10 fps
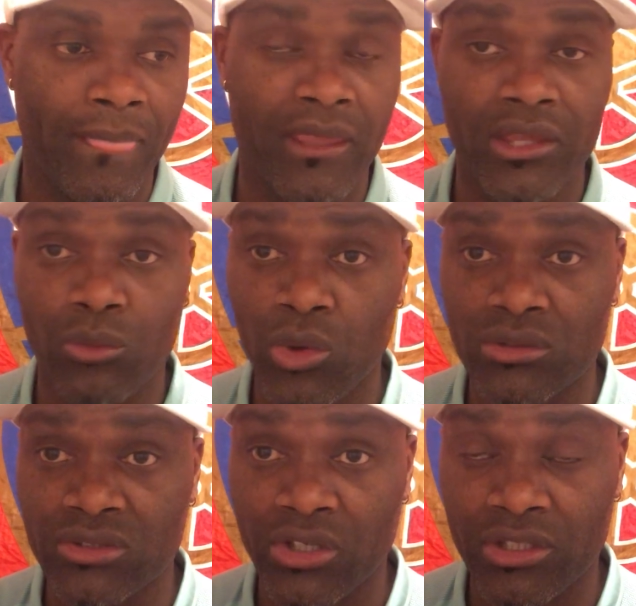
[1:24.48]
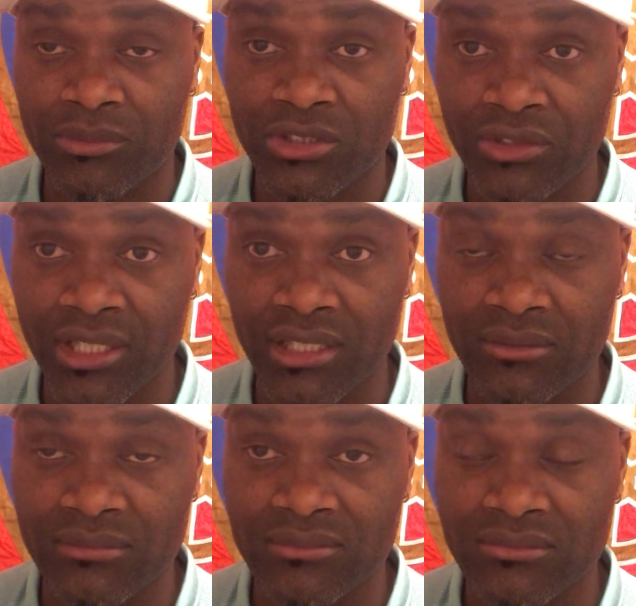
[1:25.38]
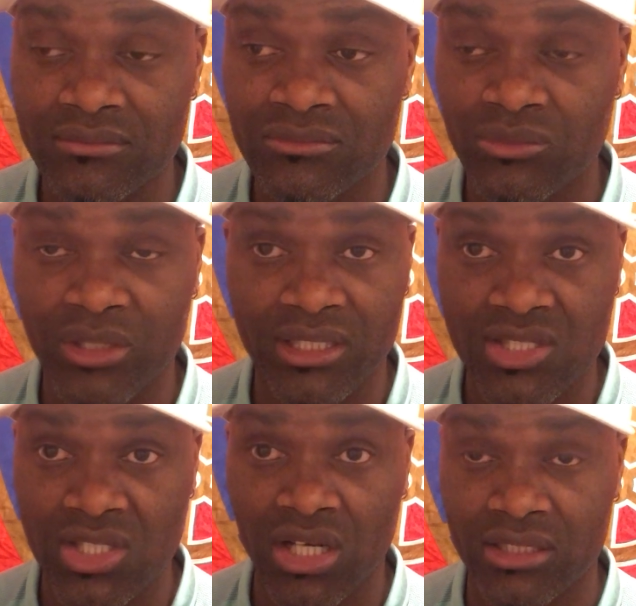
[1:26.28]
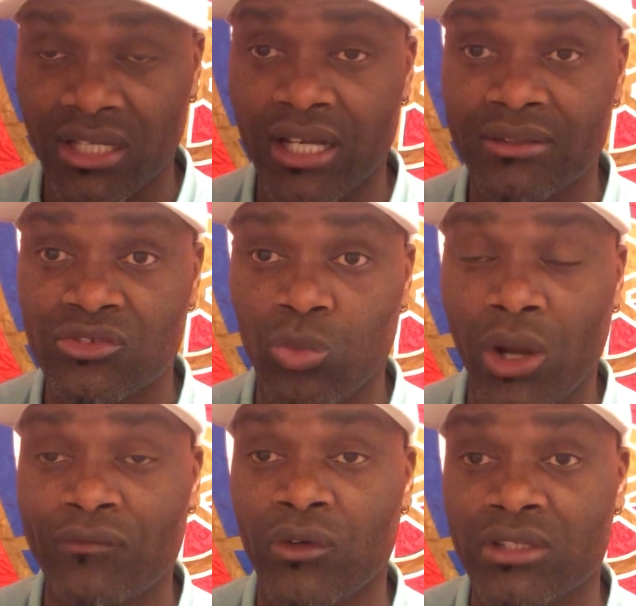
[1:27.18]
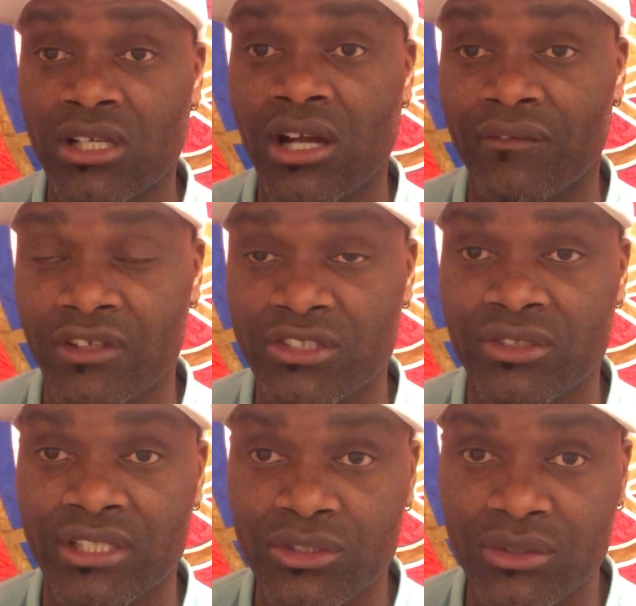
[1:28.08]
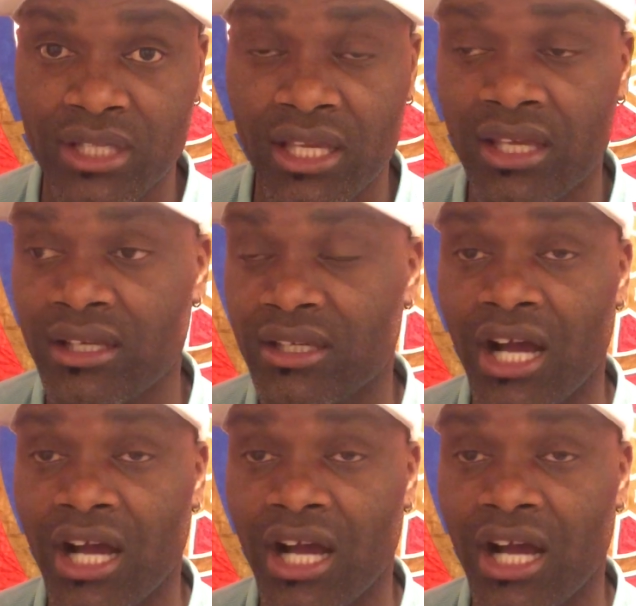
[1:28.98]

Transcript: he won't turn up to training when it starts. And Watford kick off their training today.